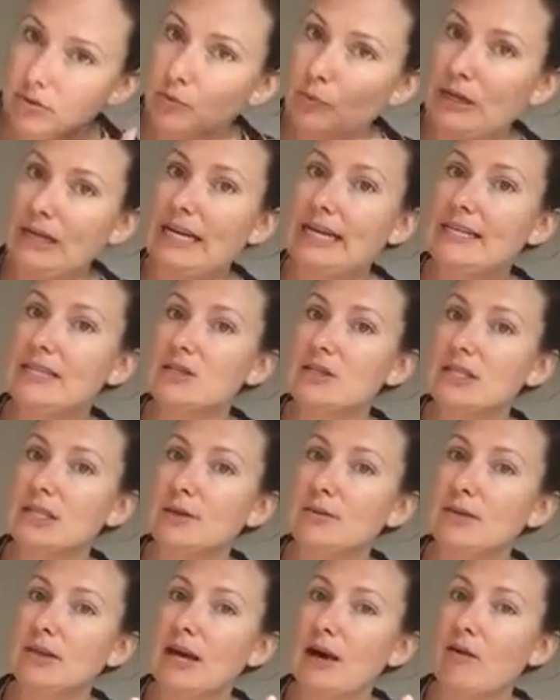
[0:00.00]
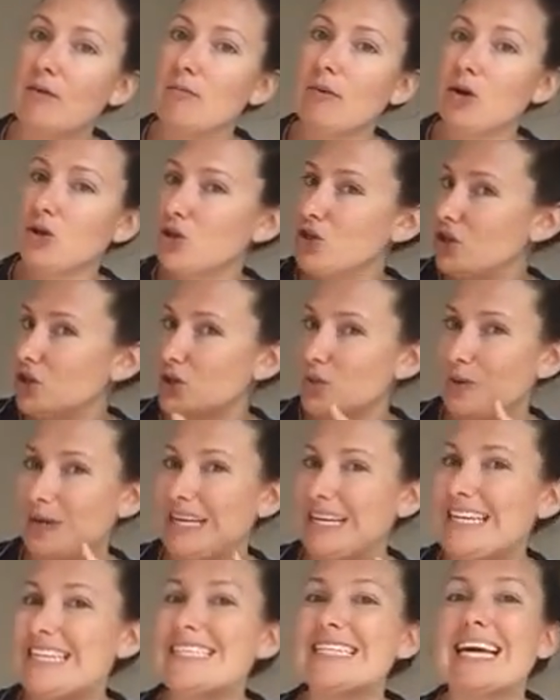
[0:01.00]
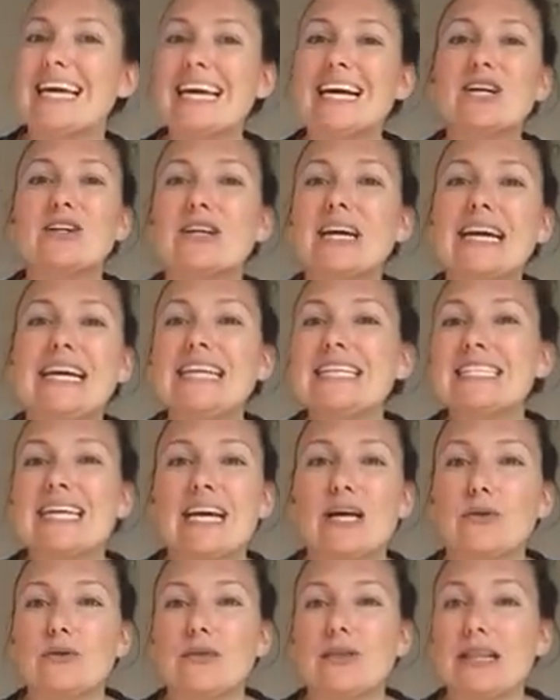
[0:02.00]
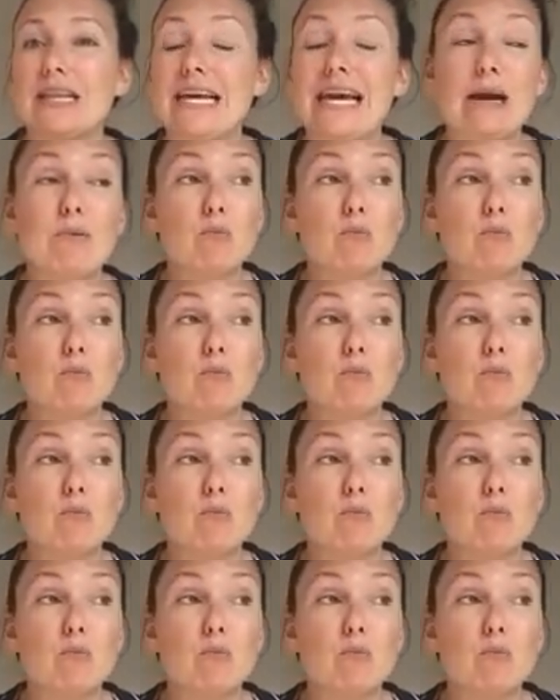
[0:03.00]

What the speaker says: We needed to deal with our emotions. We needed to eat healthily.